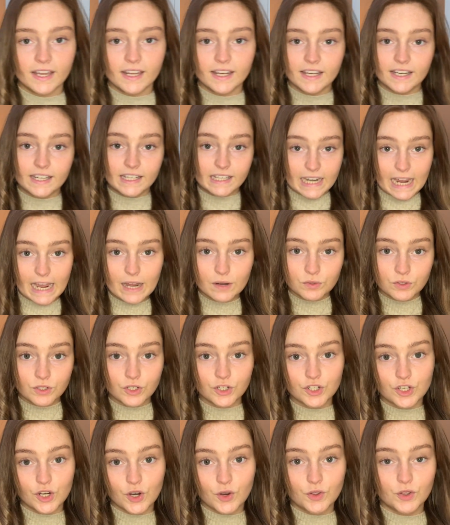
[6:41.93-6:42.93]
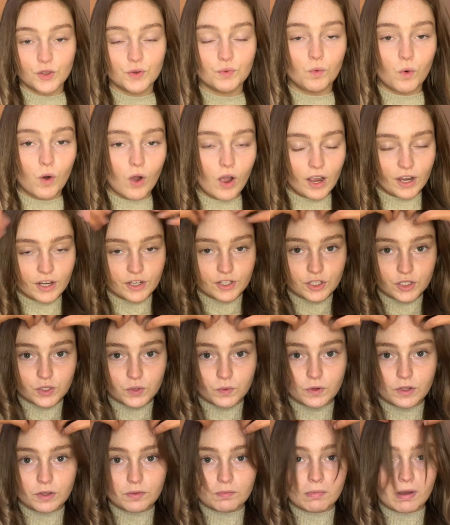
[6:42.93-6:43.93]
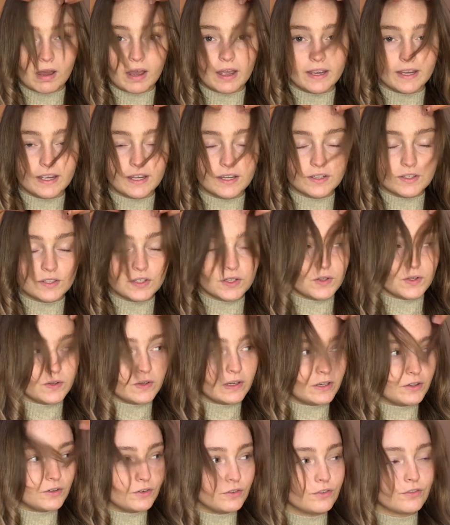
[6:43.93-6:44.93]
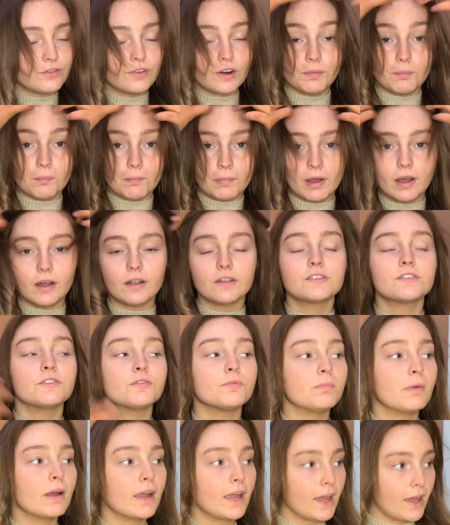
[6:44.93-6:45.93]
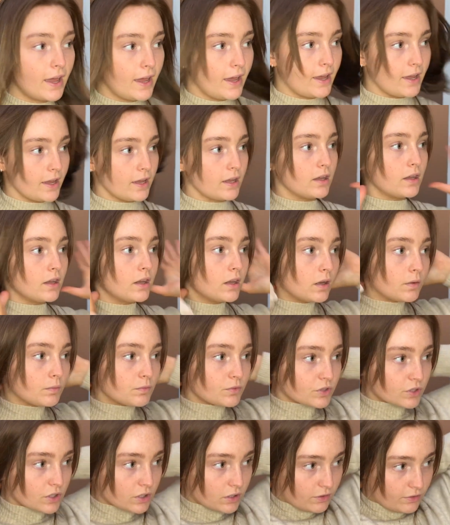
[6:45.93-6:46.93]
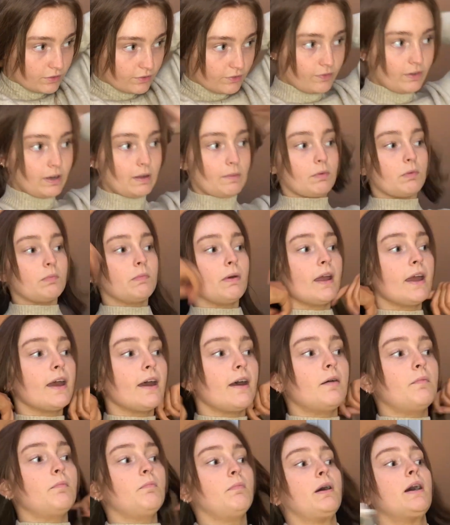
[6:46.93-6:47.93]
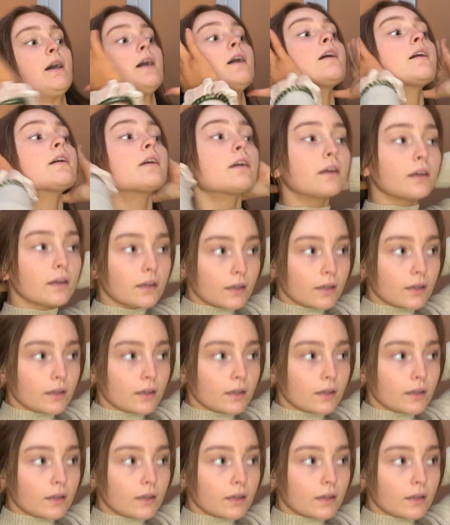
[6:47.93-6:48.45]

Now to show you what I do with my two little front parts of my hair, I'm just going to flip my hair back